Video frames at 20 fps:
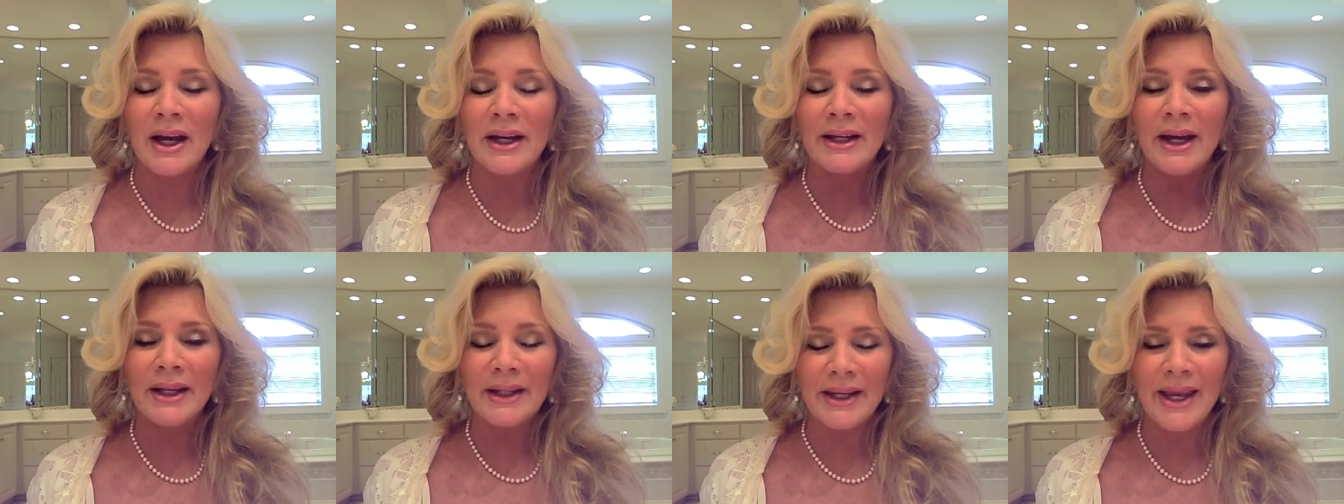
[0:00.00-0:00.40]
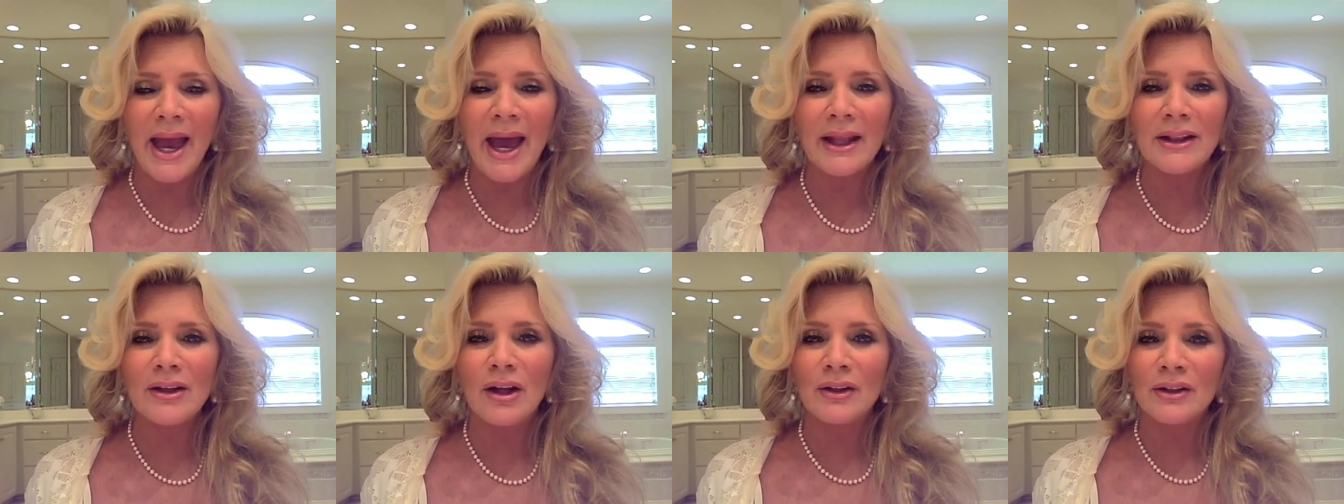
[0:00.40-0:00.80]
I got a
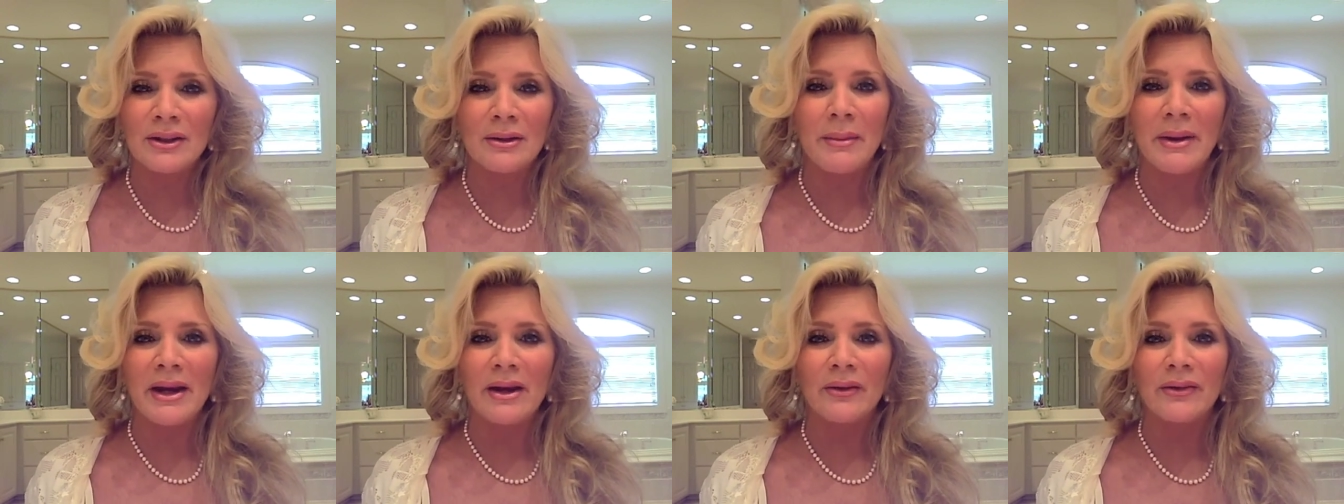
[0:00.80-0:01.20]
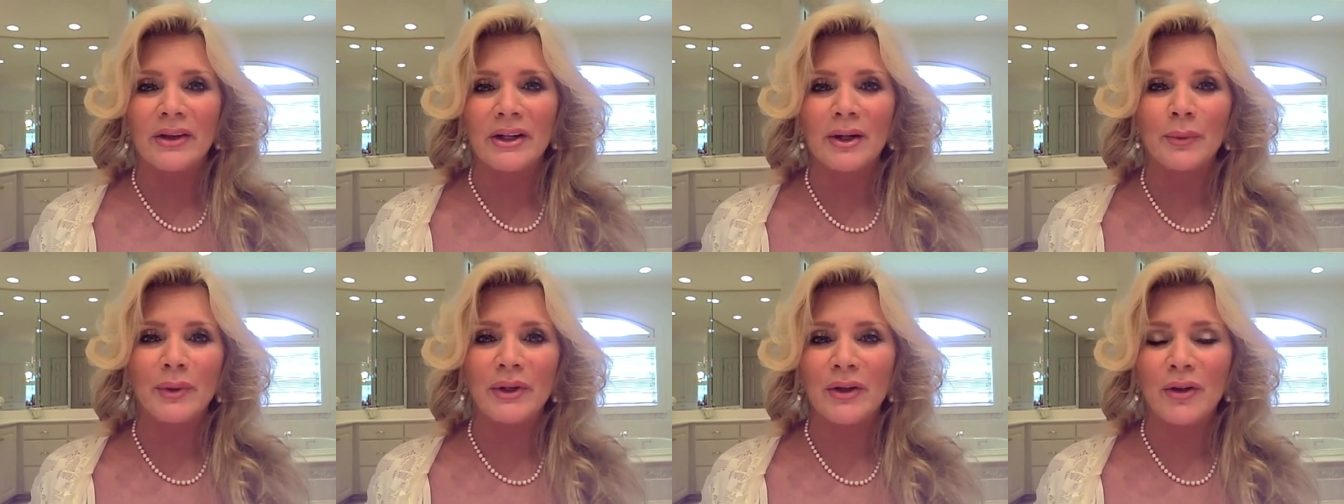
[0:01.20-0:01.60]
catalog in the mail and
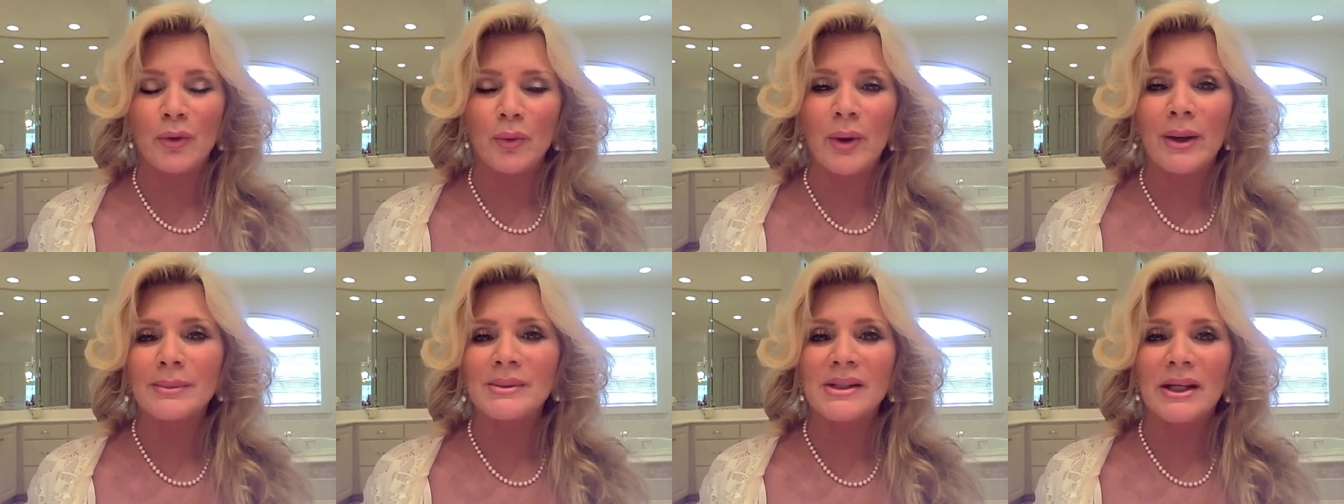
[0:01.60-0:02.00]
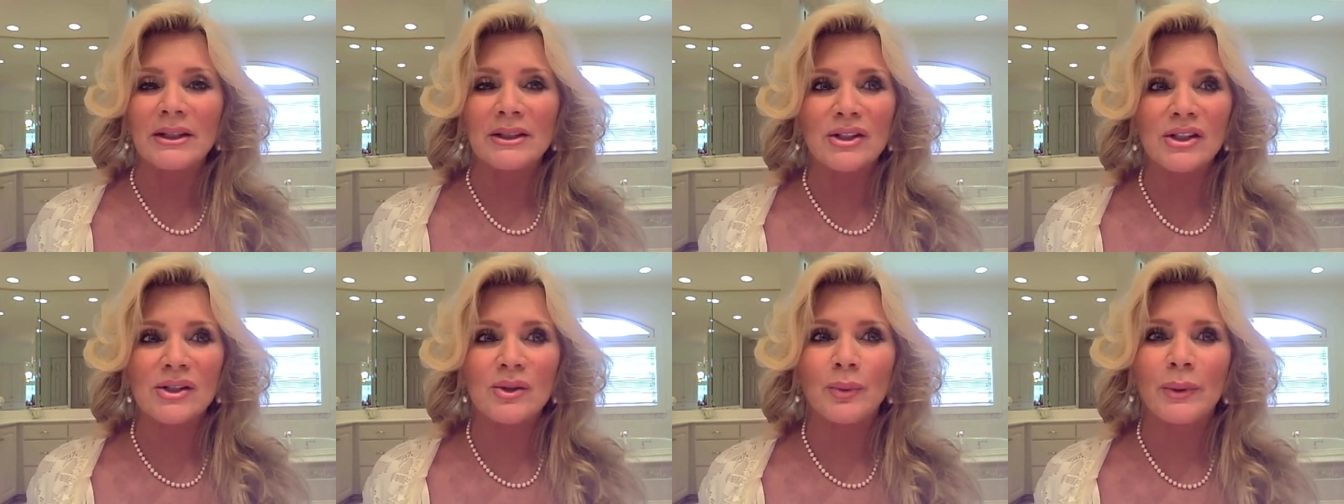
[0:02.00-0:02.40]
then I went on their website
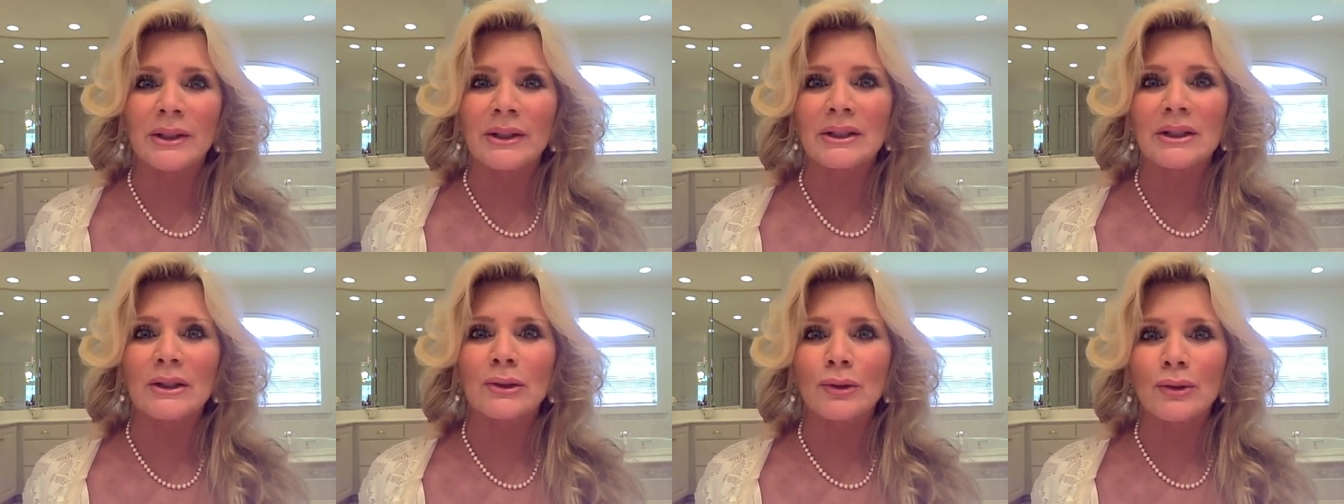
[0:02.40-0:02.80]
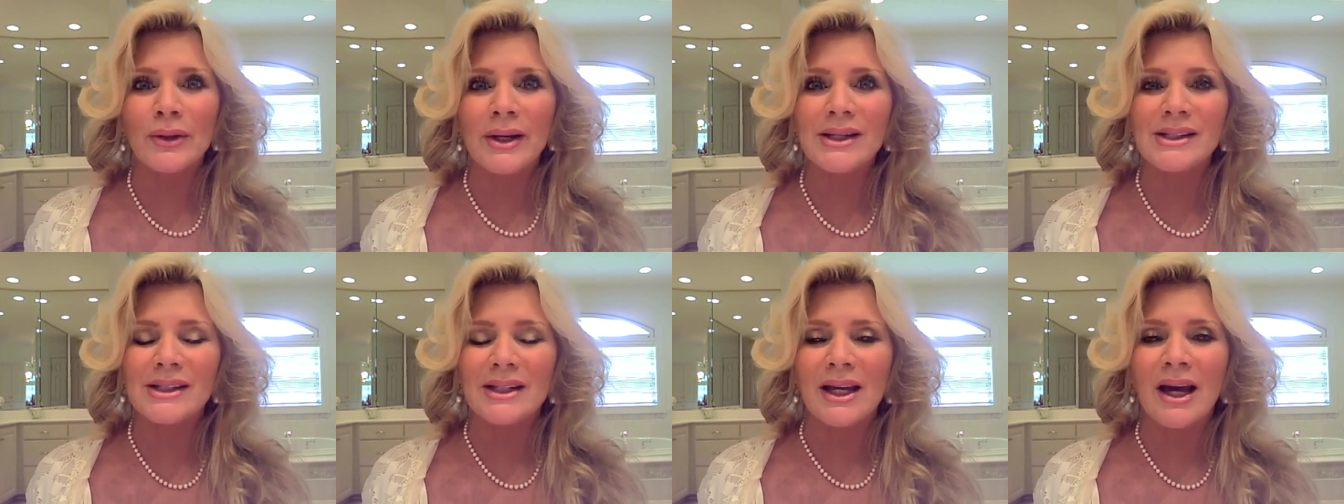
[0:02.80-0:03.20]
and just went a little
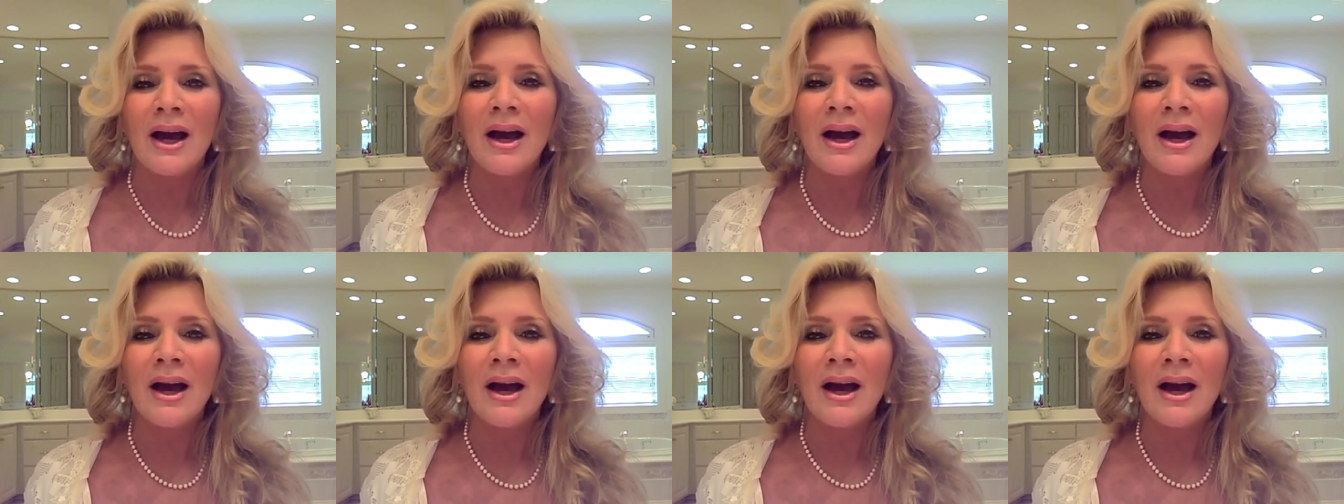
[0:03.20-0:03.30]
crazy.